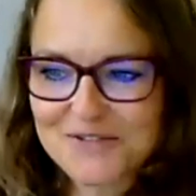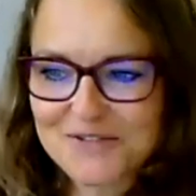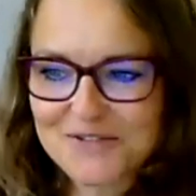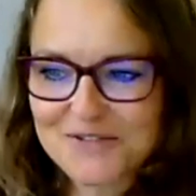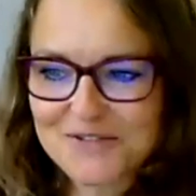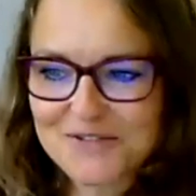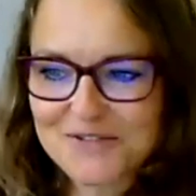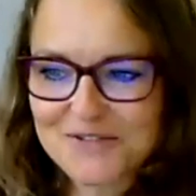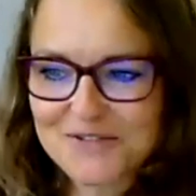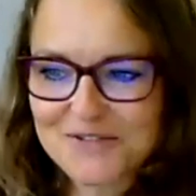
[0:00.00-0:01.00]
leaving
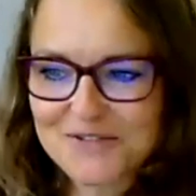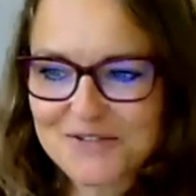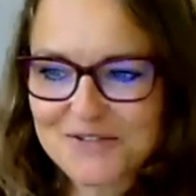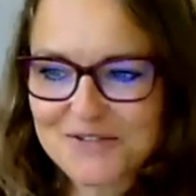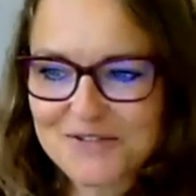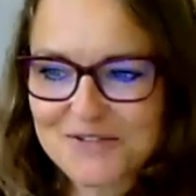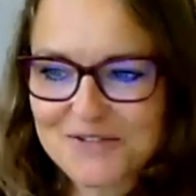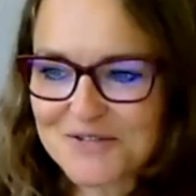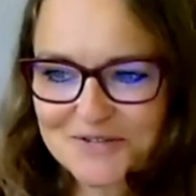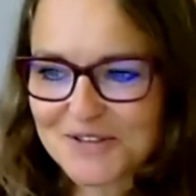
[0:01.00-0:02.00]
it behind and
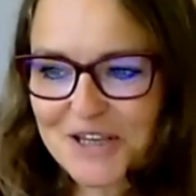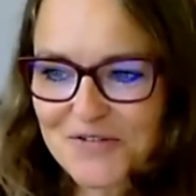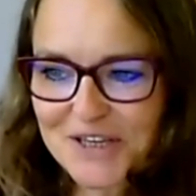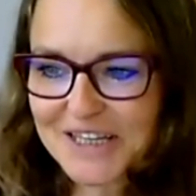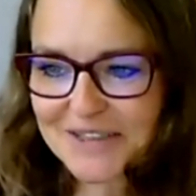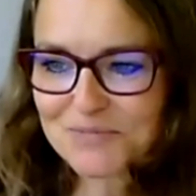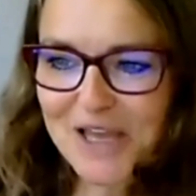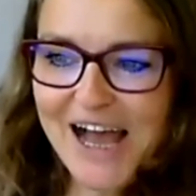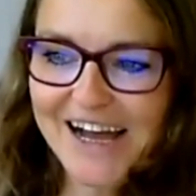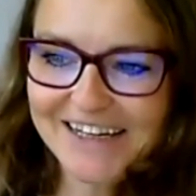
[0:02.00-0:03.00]
not touching
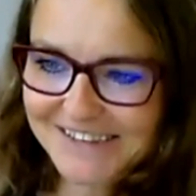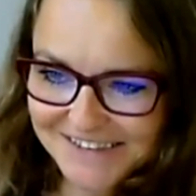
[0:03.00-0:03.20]
it. So,